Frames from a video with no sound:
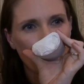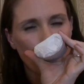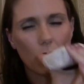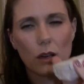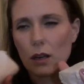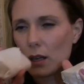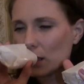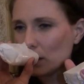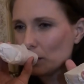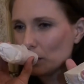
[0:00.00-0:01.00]
Oh,
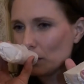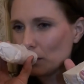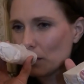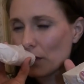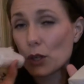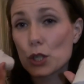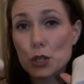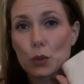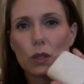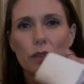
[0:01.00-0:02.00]
they're
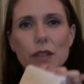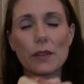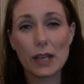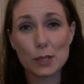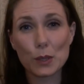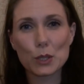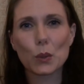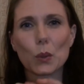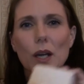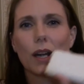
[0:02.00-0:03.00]
so lovely. This one's
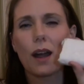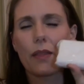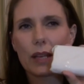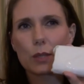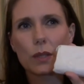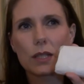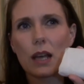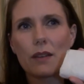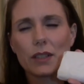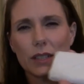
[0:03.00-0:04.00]
coconut and this one's
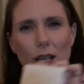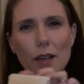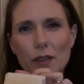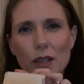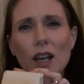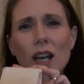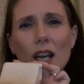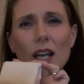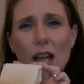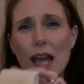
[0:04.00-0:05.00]
lavender and they're
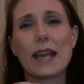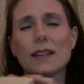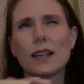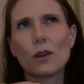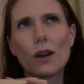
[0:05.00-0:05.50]
again like